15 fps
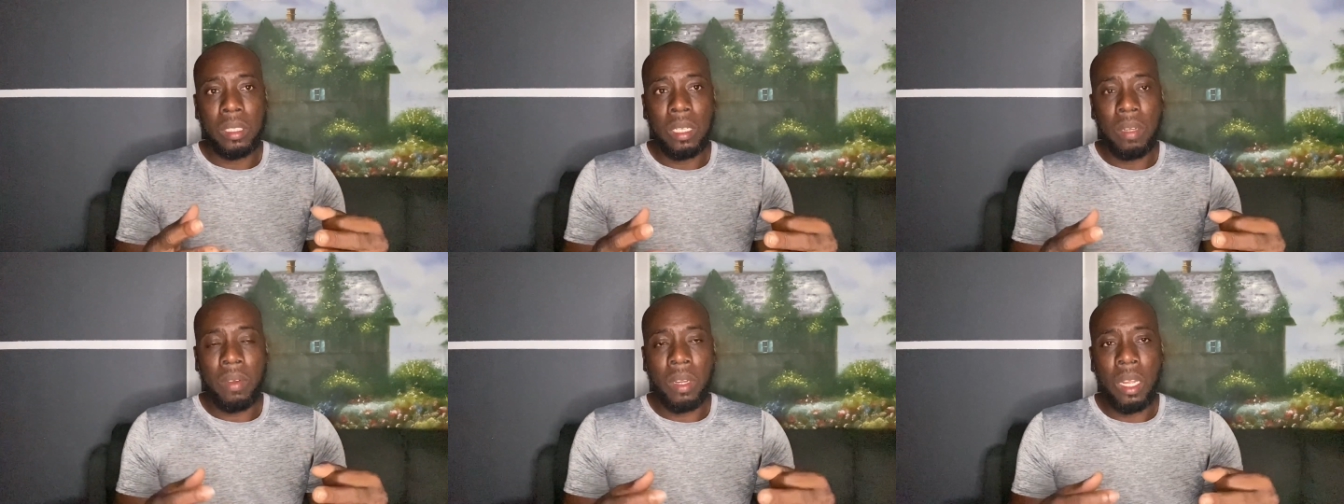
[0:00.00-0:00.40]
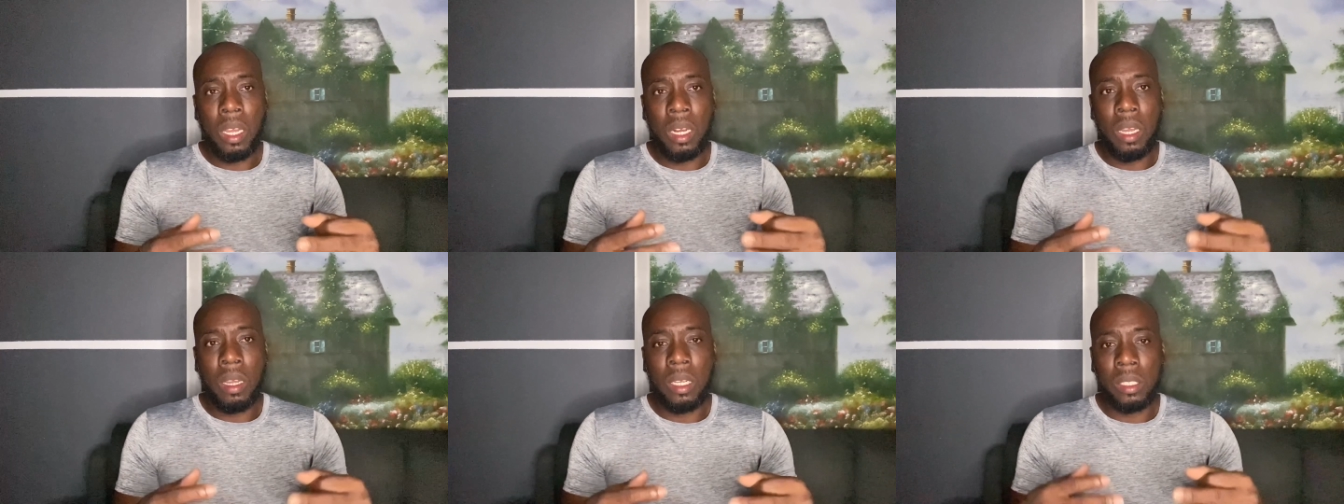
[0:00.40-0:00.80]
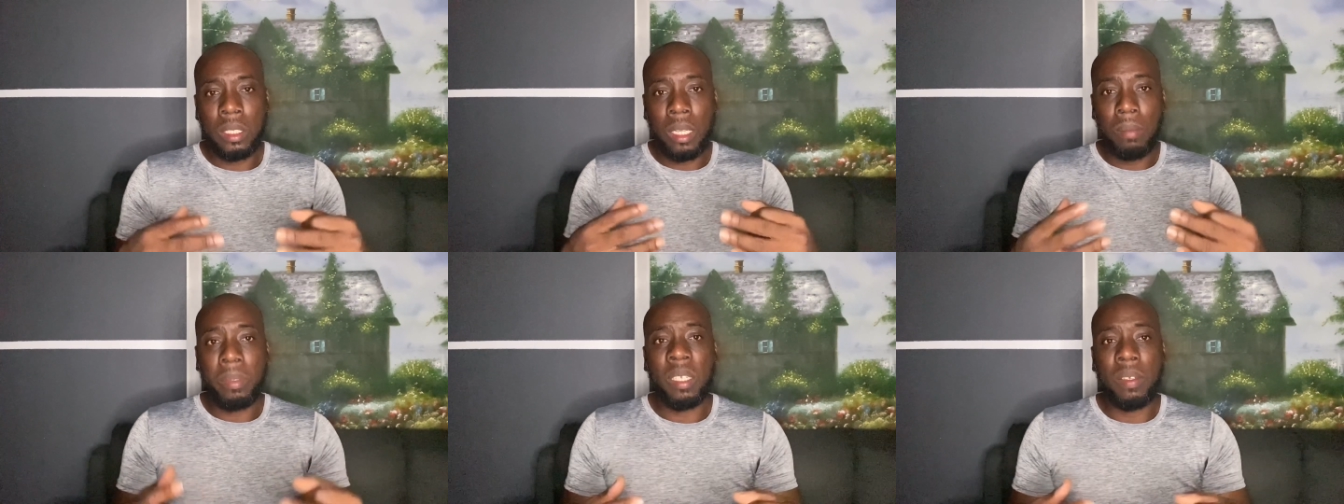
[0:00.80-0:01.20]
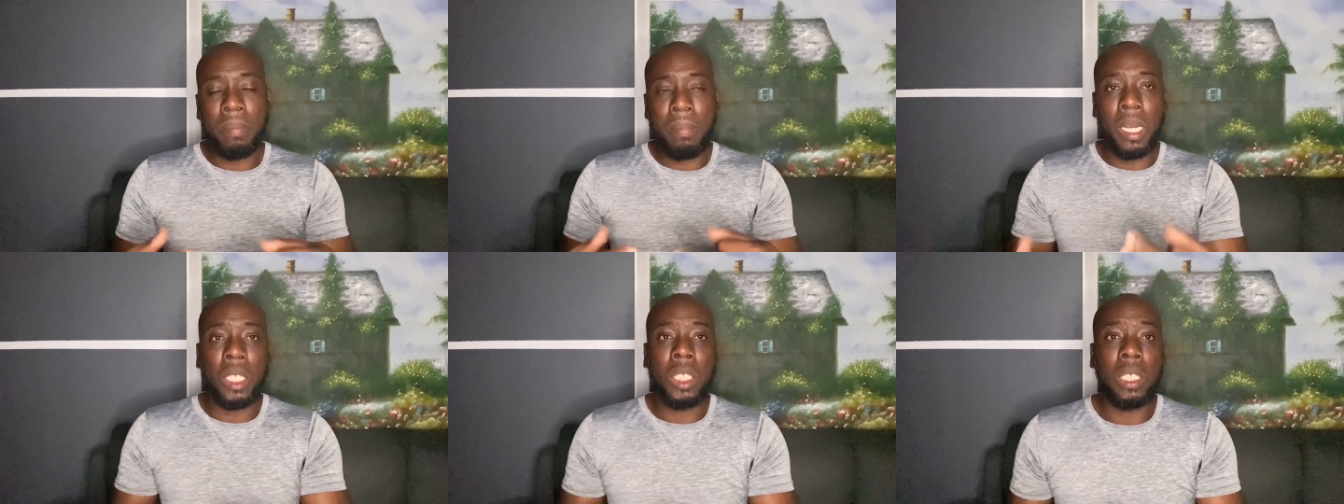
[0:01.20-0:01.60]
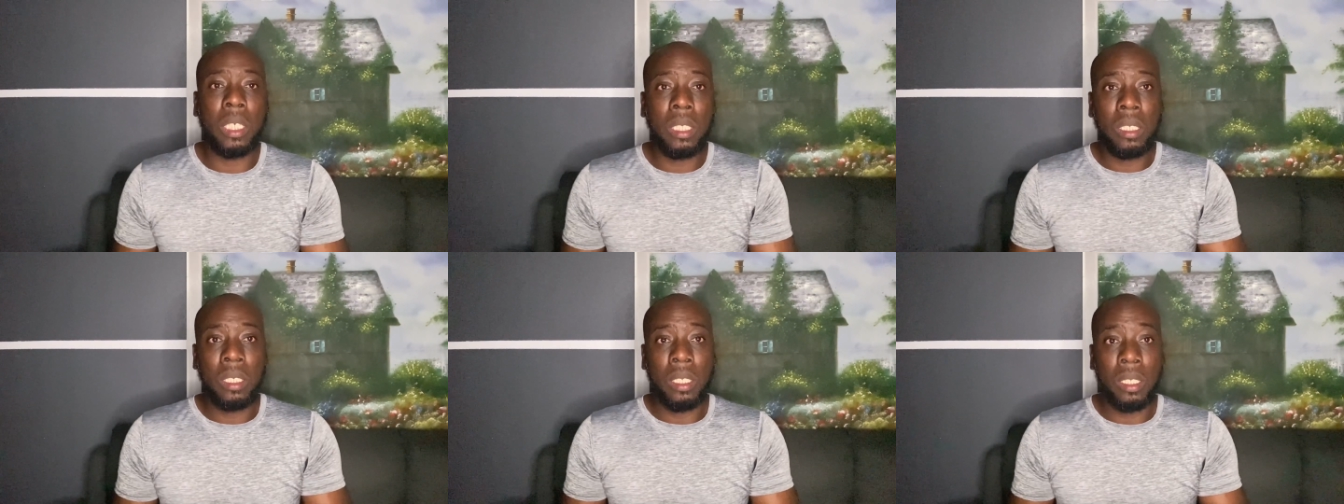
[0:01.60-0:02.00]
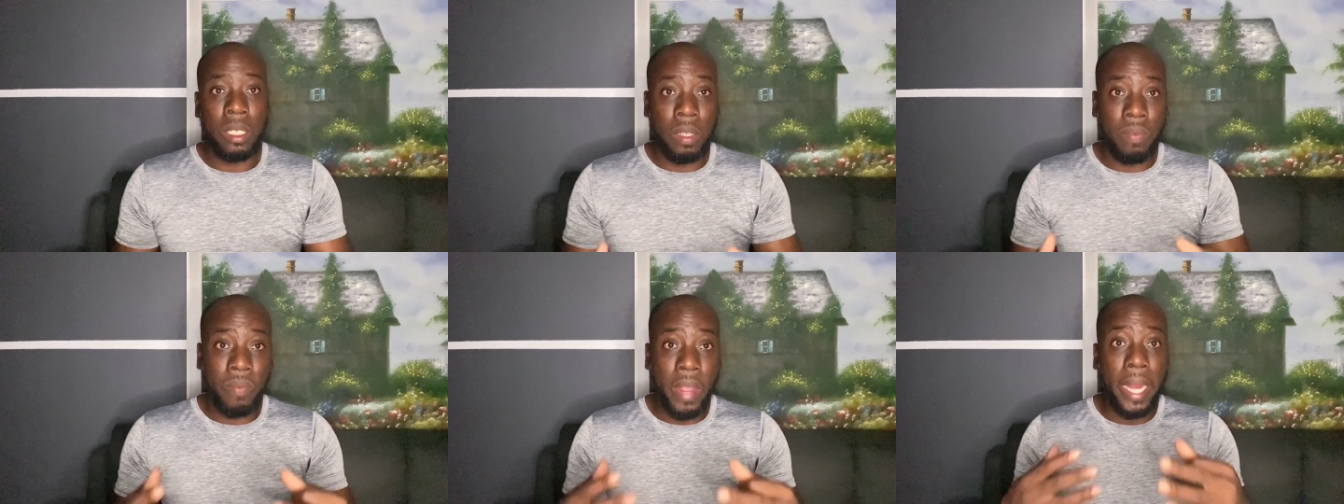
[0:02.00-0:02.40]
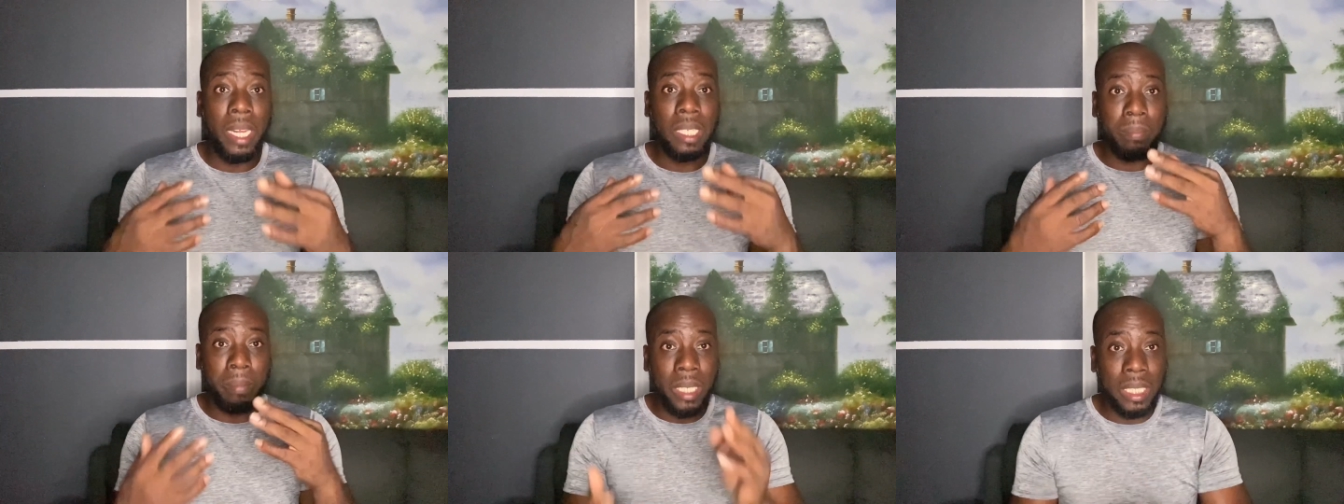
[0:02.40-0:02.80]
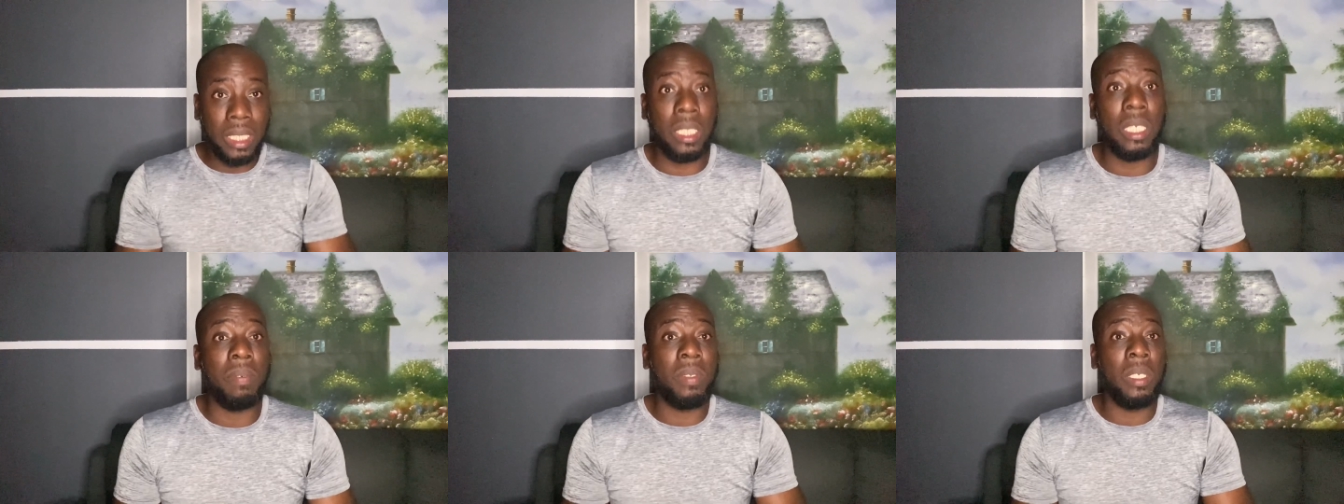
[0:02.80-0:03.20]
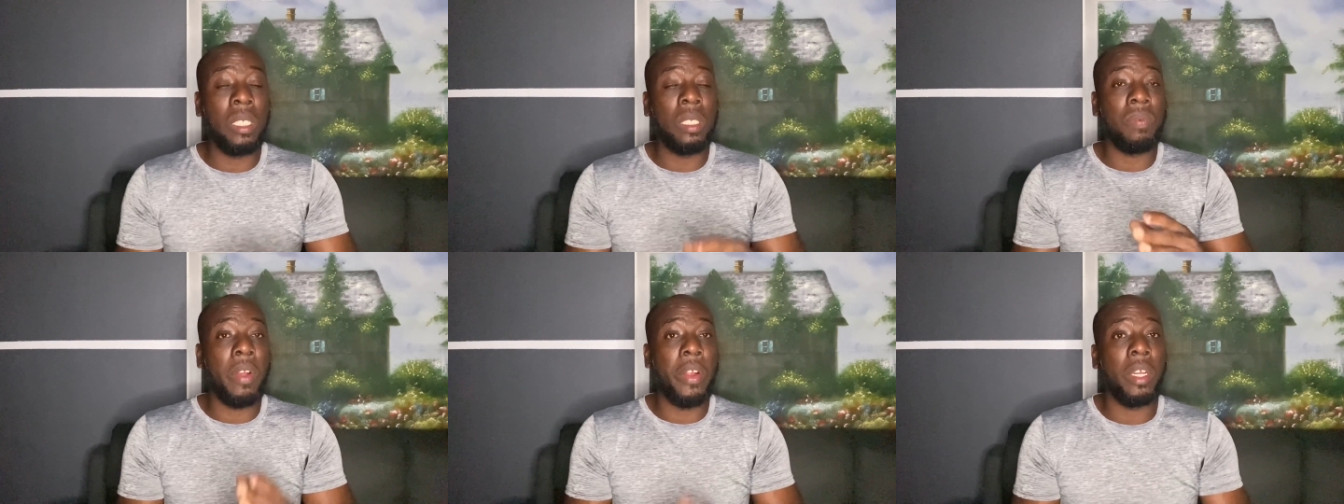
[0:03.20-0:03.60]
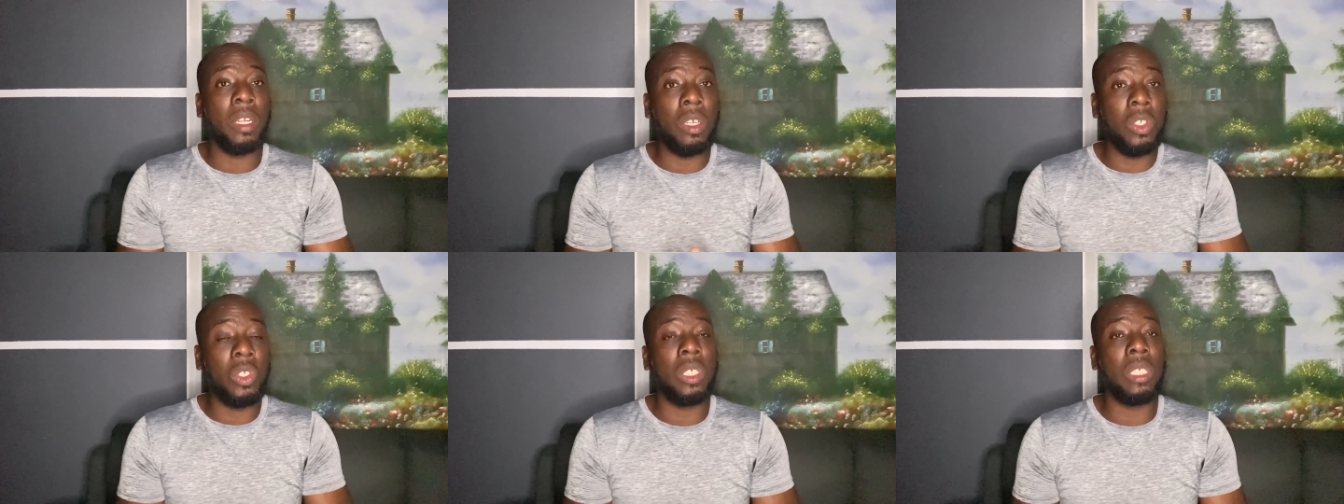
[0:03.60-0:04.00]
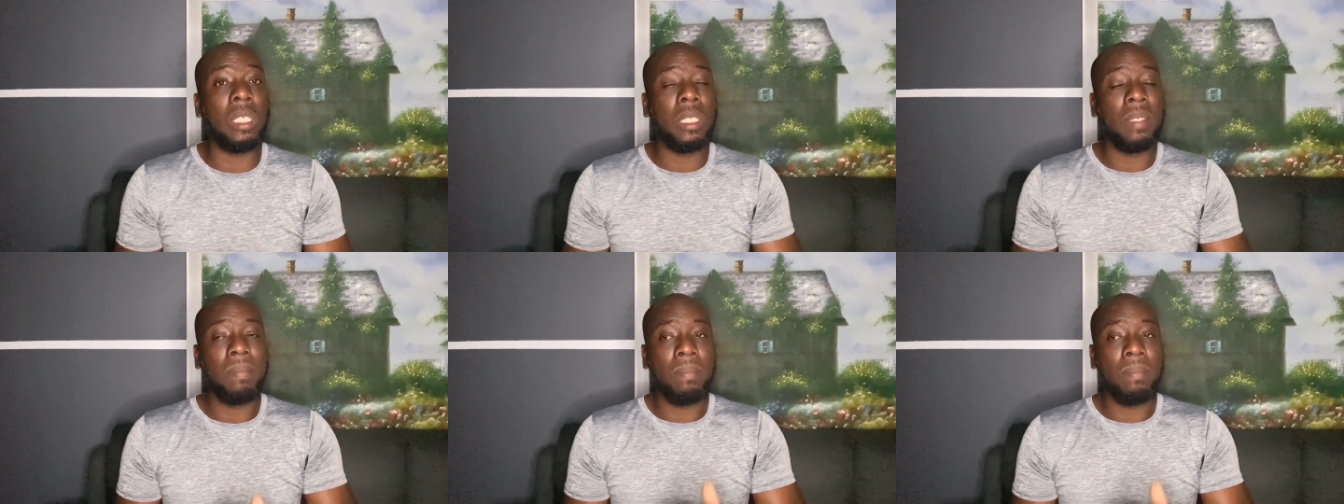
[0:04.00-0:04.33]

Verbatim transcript: on a standpoint of a politician, the finance ministers of these foreign countries.